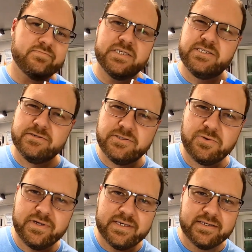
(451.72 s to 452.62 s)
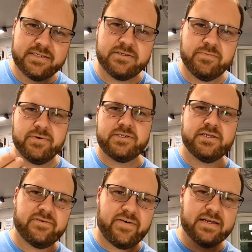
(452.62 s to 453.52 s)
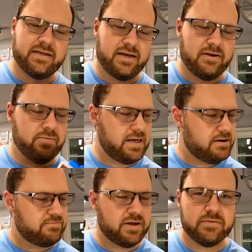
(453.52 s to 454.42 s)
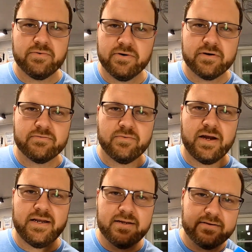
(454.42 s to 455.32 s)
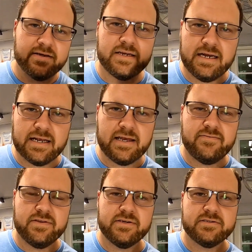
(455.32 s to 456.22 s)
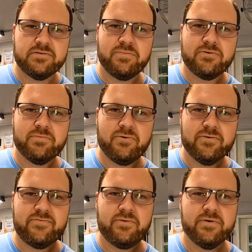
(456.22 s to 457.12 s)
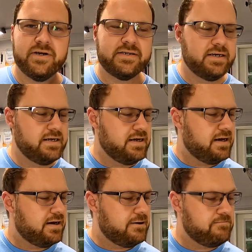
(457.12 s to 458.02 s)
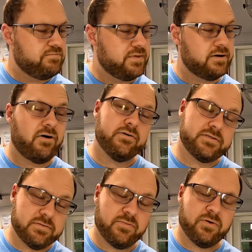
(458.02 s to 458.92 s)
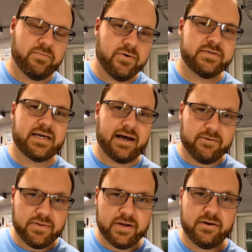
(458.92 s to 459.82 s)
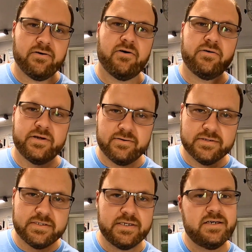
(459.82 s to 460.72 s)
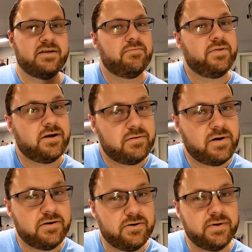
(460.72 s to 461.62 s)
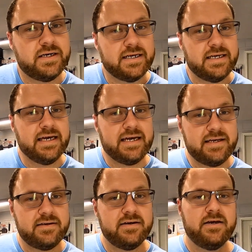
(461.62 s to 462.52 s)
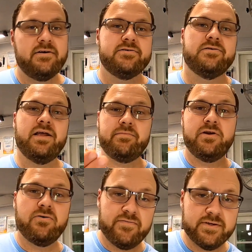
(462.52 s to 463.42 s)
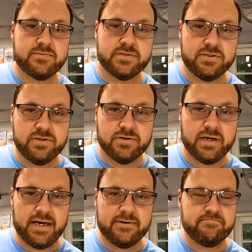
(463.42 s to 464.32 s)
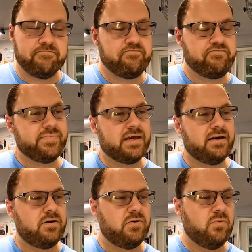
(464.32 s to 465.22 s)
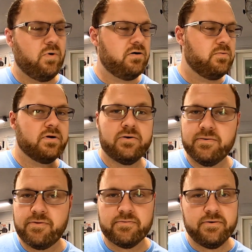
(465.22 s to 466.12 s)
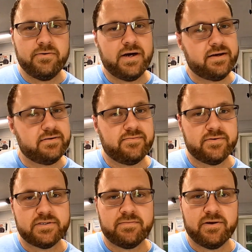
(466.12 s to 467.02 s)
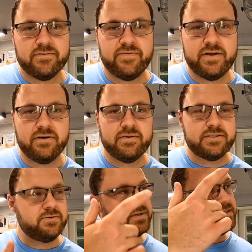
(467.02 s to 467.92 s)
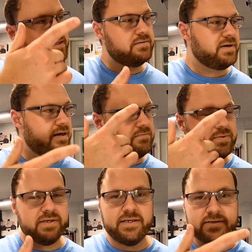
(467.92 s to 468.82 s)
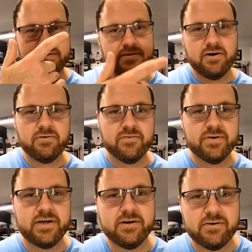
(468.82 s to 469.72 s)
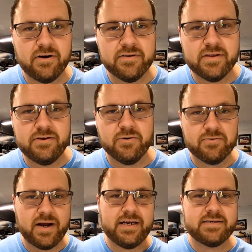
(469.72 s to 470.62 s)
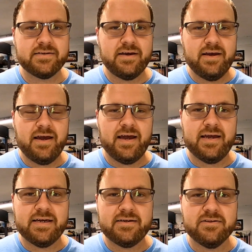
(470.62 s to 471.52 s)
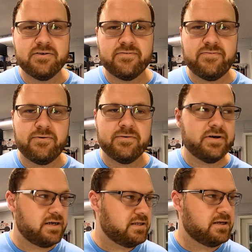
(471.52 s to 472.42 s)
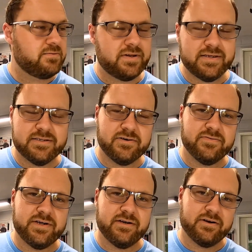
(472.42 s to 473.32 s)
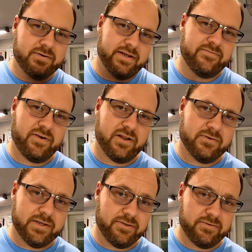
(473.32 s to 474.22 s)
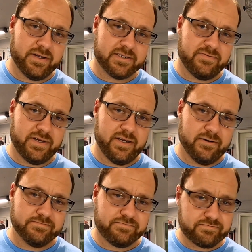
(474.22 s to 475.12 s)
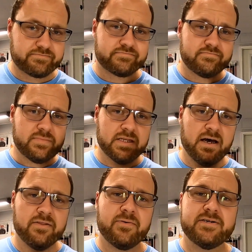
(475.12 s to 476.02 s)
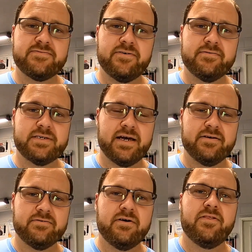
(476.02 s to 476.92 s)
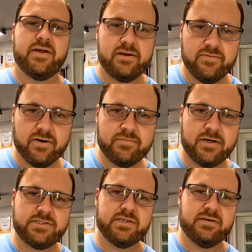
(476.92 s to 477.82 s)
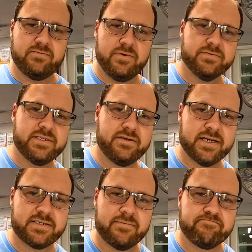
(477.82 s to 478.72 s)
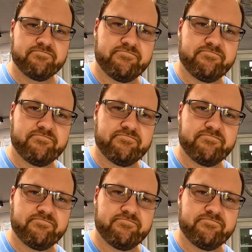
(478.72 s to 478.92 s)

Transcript: Did you enjoy this? Did you appreciate the fact that I went out and bought the book, read it, and kind of gave you this little book report for it? There are some more books out there on RC, and I'm thinking about doing it again. So let me know if this was good or not. While we're going through, hey, there's some other video that you want to see of mine, please go over here on your right and look for, click one of these over here and go ahead and follow in through the next video. Otherwise, folks, hey, thank you very much. We will see you next time.